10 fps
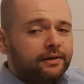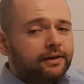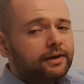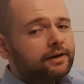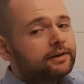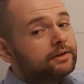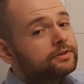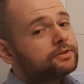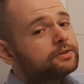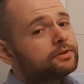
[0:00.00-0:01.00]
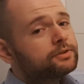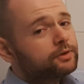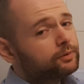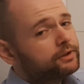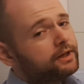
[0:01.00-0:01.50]
Hey guys,
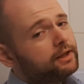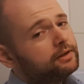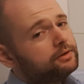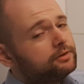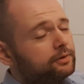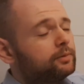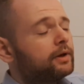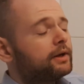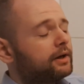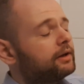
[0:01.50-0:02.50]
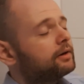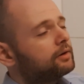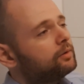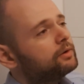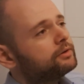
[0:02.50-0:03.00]
so today you and I are
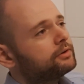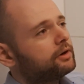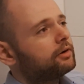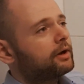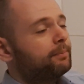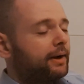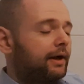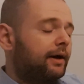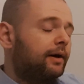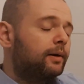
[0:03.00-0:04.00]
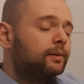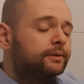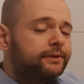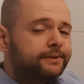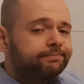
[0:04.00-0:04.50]
going to talk
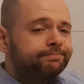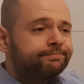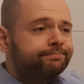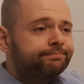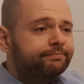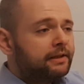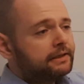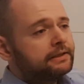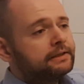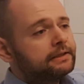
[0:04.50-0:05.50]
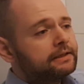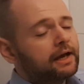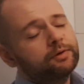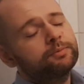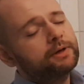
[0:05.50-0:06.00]
about
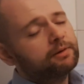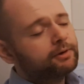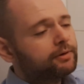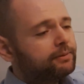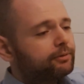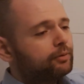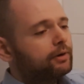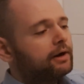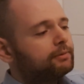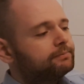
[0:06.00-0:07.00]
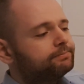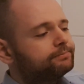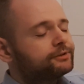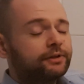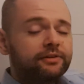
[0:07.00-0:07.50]
how to become a great programmer.
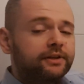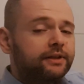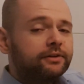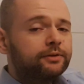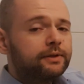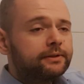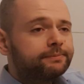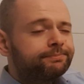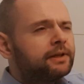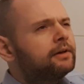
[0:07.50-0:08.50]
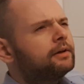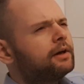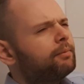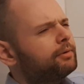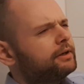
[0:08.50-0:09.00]
So let's get into it.
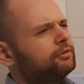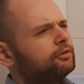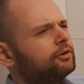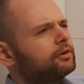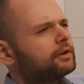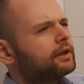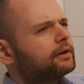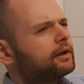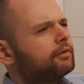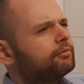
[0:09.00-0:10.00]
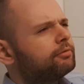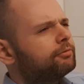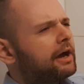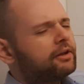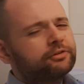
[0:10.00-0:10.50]
I'm pretty sure that I've
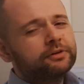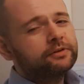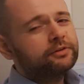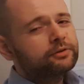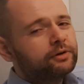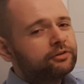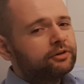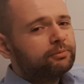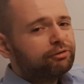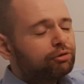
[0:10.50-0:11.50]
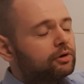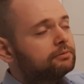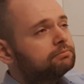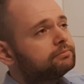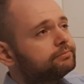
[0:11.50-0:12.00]
answered this question
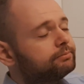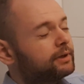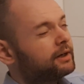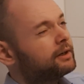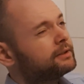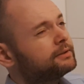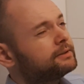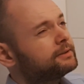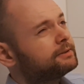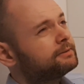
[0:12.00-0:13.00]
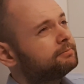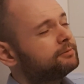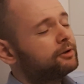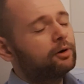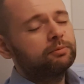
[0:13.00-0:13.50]
before, but
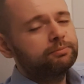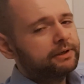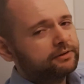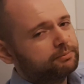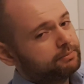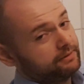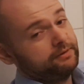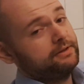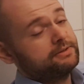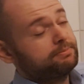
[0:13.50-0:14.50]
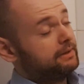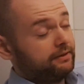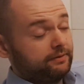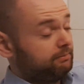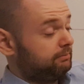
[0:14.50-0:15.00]
you know, better